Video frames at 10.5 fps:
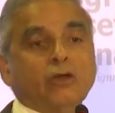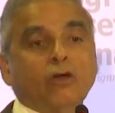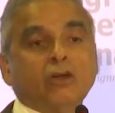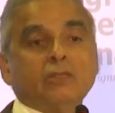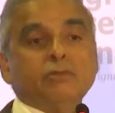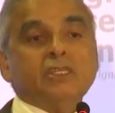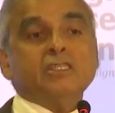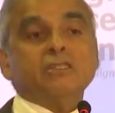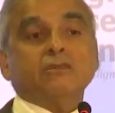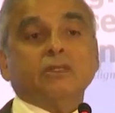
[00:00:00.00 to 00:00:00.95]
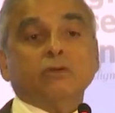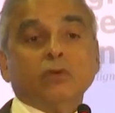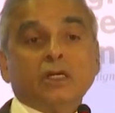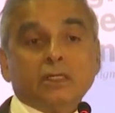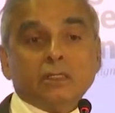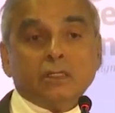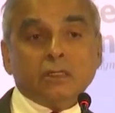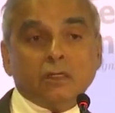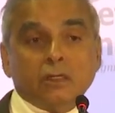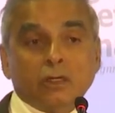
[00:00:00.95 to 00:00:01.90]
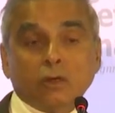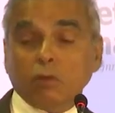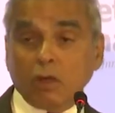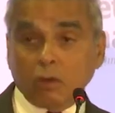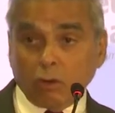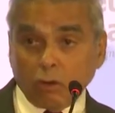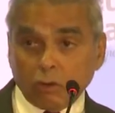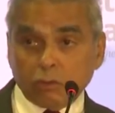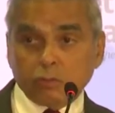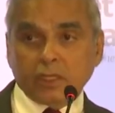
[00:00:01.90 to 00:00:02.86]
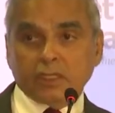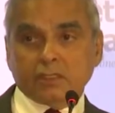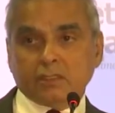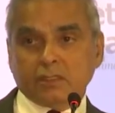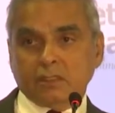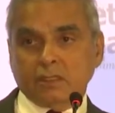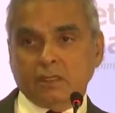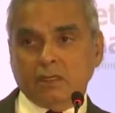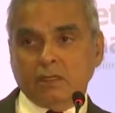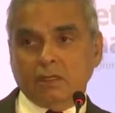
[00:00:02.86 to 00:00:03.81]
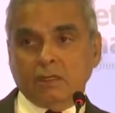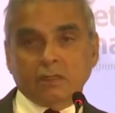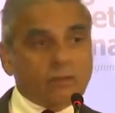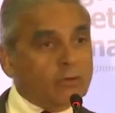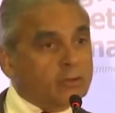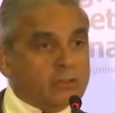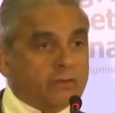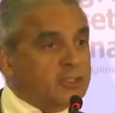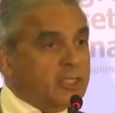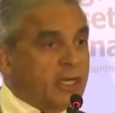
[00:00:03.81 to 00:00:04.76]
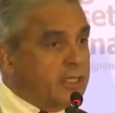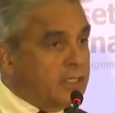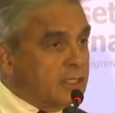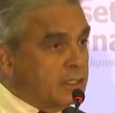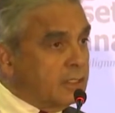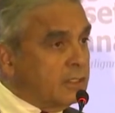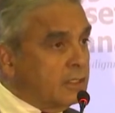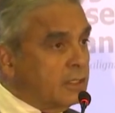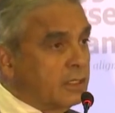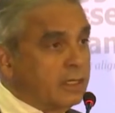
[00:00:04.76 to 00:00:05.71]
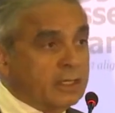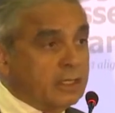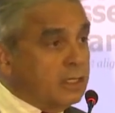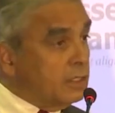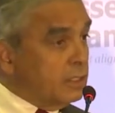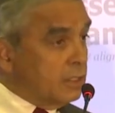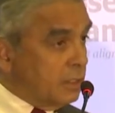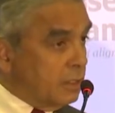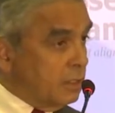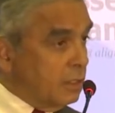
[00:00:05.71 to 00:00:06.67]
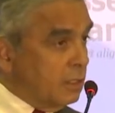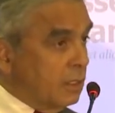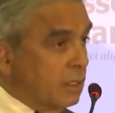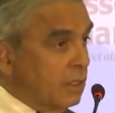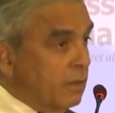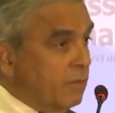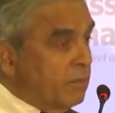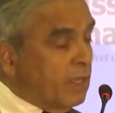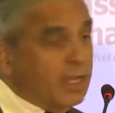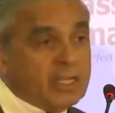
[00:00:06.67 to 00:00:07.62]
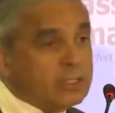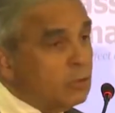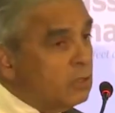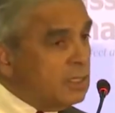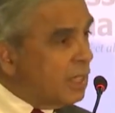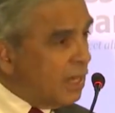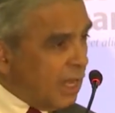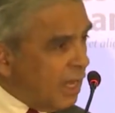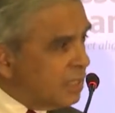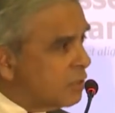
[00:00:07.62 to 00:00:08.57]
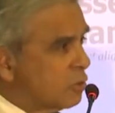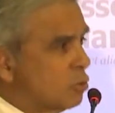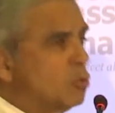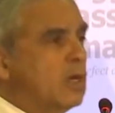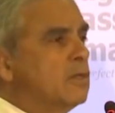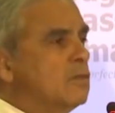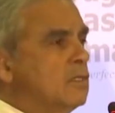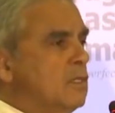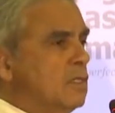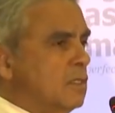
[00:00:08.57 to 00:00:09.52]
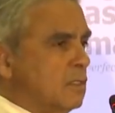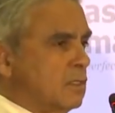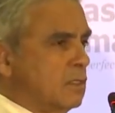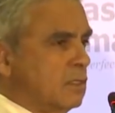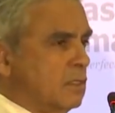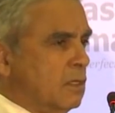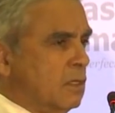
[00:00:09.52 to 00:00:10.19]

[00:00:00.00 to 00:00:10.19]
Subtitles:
economies of the world were always those of China and India. And it's only in the last 200 years